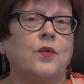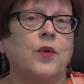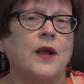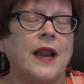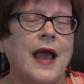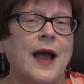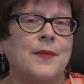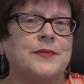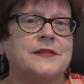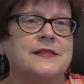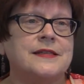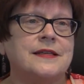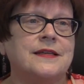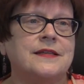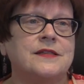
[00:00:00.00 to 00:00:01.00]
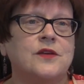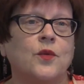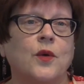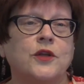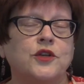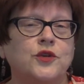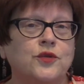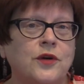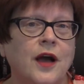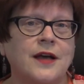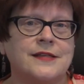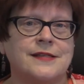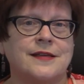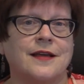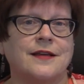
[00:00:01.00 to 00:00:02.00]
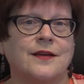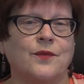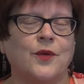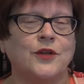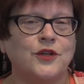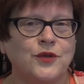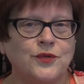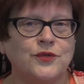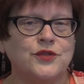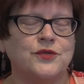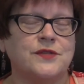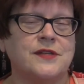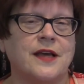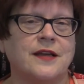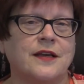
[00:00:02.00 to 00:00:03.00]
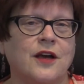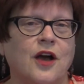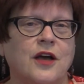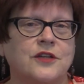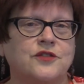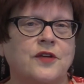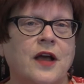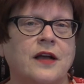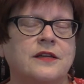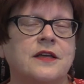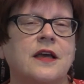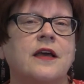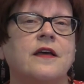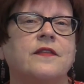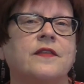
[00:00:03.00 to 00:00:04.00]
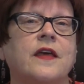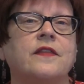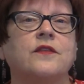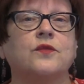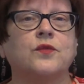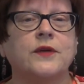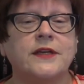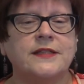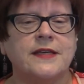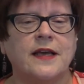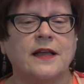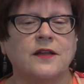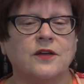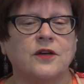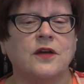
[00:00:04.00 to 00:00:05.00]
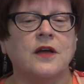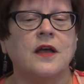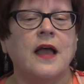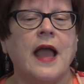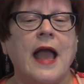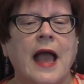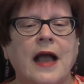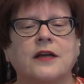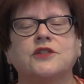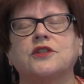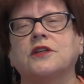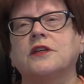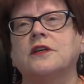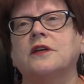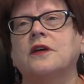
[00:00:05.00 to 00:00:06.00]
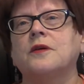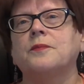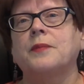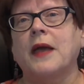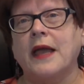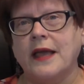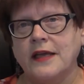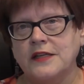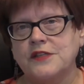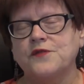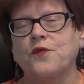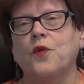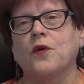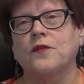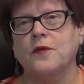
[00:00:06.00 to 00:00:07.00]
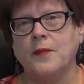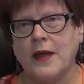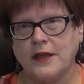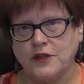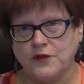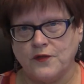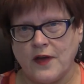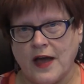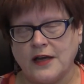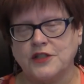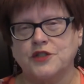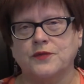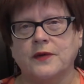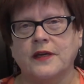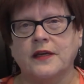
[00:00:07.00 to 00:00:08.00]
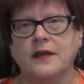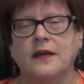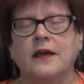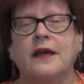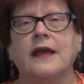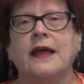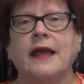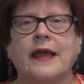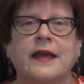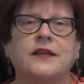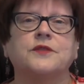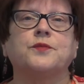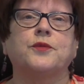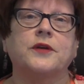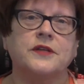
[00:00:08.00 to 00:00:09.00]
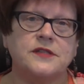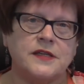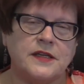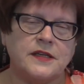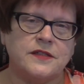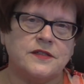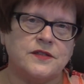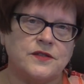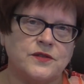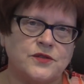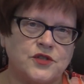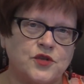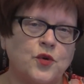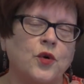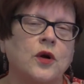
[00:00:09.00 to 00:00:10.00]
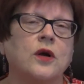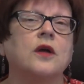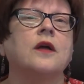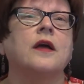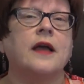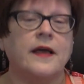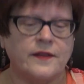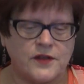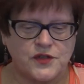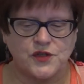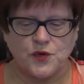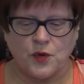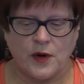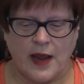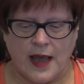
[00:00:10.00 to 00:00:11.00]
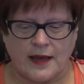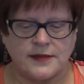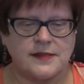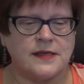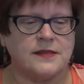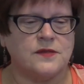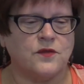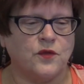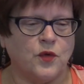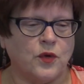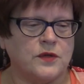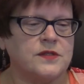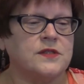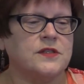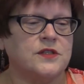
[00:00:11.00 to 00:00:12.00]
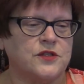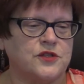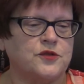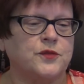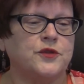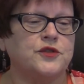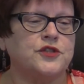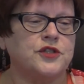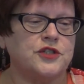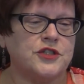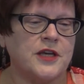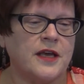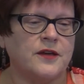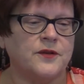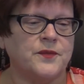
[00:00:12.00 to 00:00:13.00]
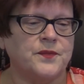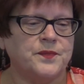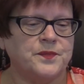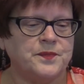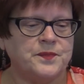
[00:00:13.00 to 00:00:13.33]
what happens is when you two sign a contract, then the retailer actually pays for the manufacturing and brings it into the store, and the store acts as, of course, the distribution channel.